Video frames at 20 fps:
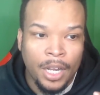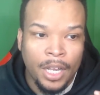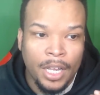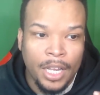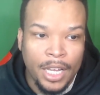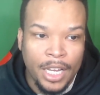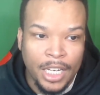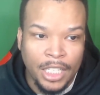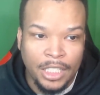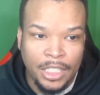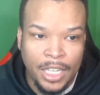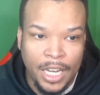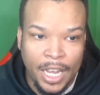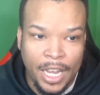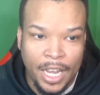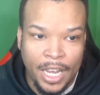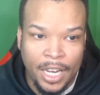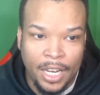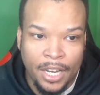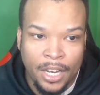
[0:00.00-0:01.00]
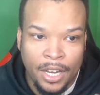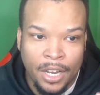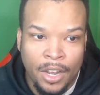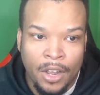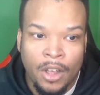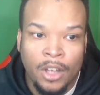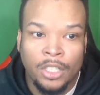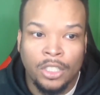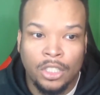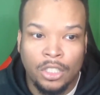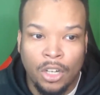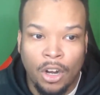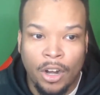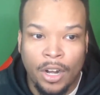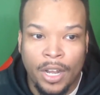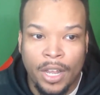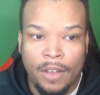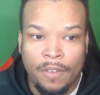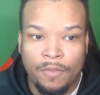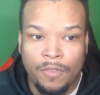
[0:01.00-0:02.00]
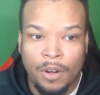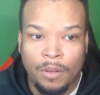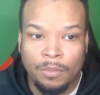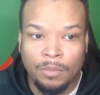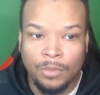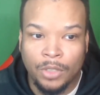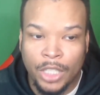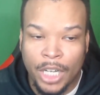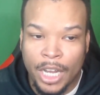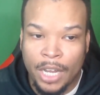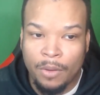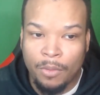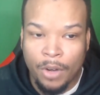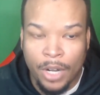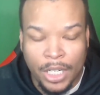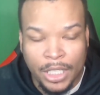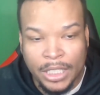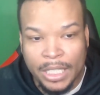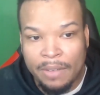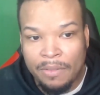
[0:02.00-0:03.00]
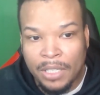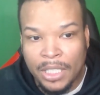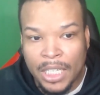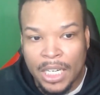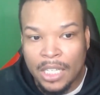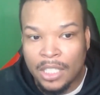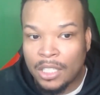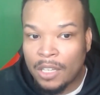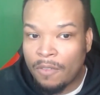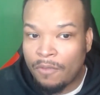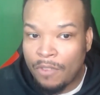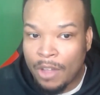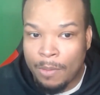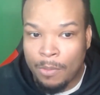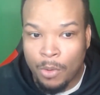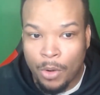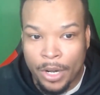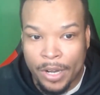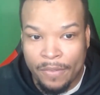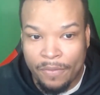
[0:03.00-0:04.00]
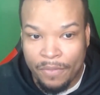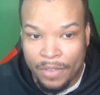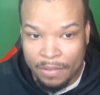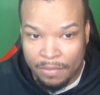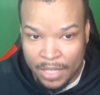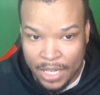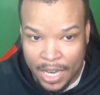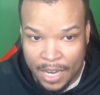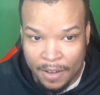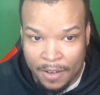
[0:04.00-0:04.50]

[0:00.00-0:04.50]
each day starting from January the 17th to February the 15th.